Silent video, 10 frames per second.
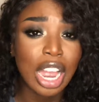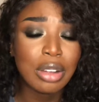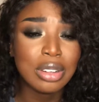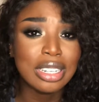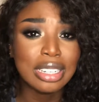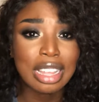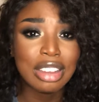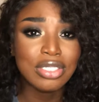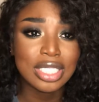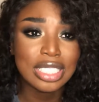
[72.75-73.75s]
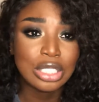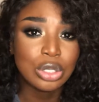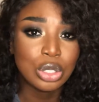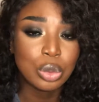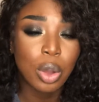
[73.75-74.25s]
I would love to see
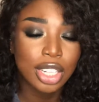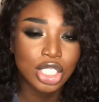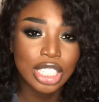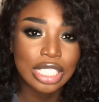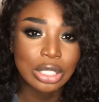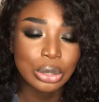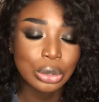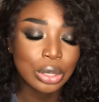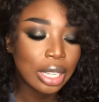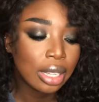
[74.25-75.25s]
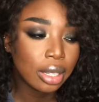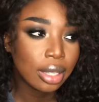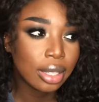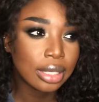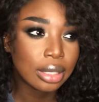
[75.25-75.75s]
who's watching and who
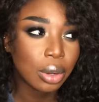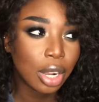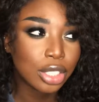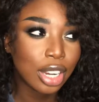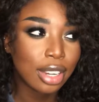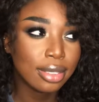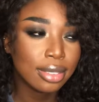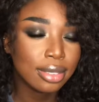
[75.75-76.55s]
isn't watching.